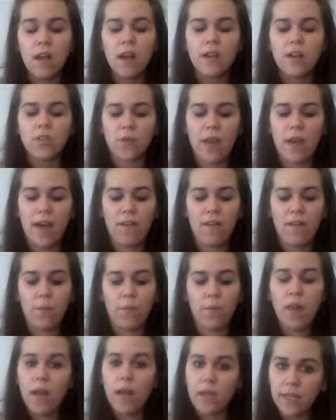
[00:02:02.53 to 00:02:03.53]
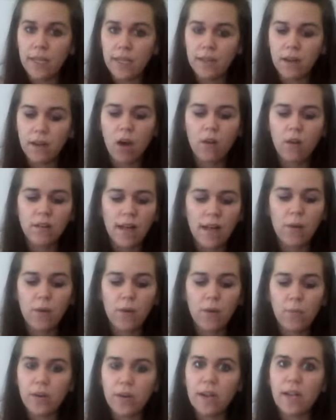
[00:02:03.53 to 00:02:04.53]
Do I have a plug-in? I would
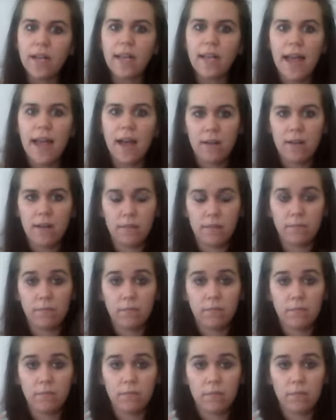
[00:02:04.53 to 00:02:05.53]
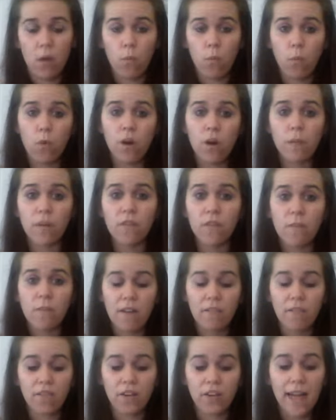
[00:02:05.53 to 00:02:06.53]
bring a warmer from
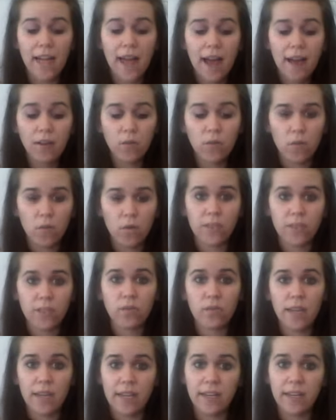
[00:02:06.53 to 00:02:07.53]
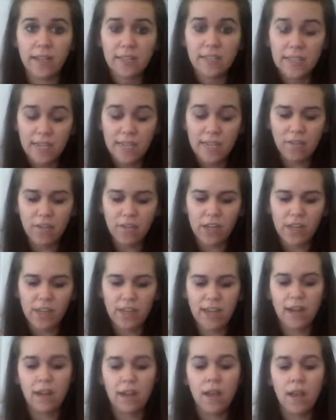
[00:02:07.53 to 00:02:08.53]
every category so they can see
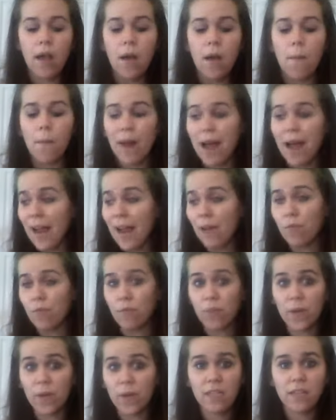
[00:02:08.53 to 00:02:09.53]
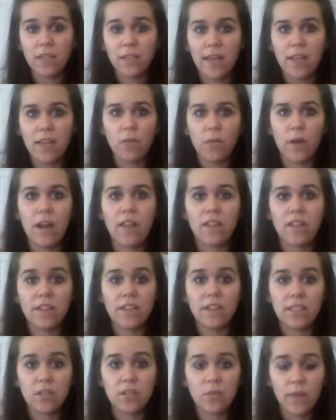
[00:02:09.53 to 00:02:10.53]
everything. But I really like the way that
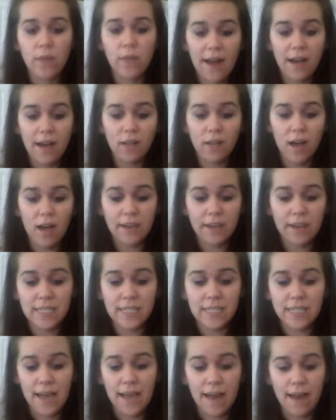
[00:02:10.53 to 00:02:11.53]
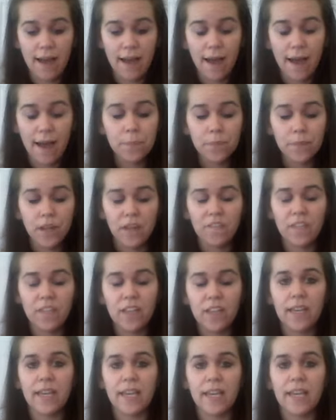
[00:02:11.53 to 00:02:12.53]
this new catalog is set up. I feel
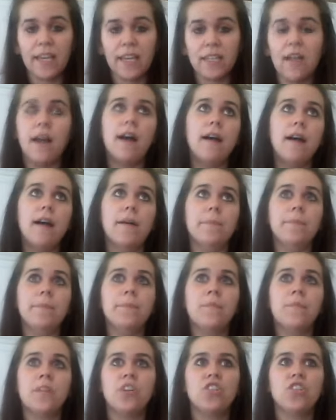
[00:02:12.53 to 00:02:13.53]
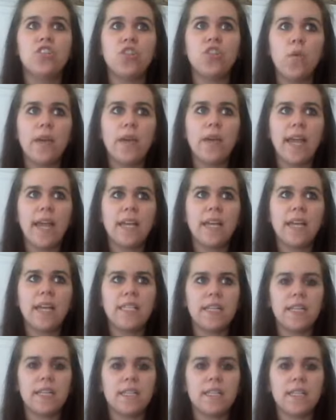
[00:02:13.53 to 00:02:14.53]
like it
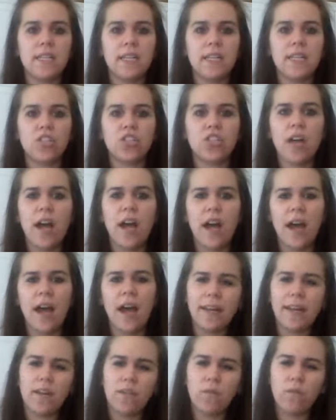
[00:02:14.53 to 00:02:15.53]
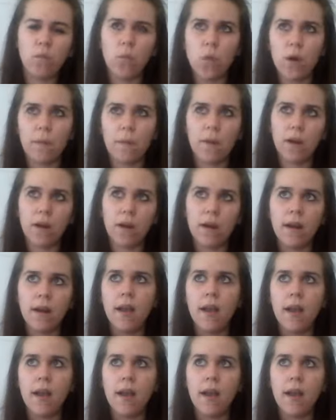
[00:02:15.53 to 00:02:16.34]
showcases each kind of warmer,